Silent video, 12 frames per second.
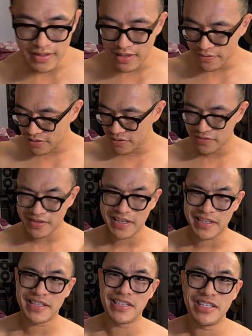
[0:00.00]
is like one of those
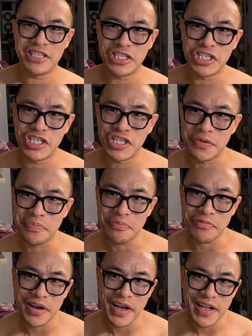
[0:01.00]
like
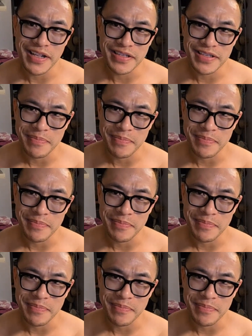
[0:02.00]
gym brands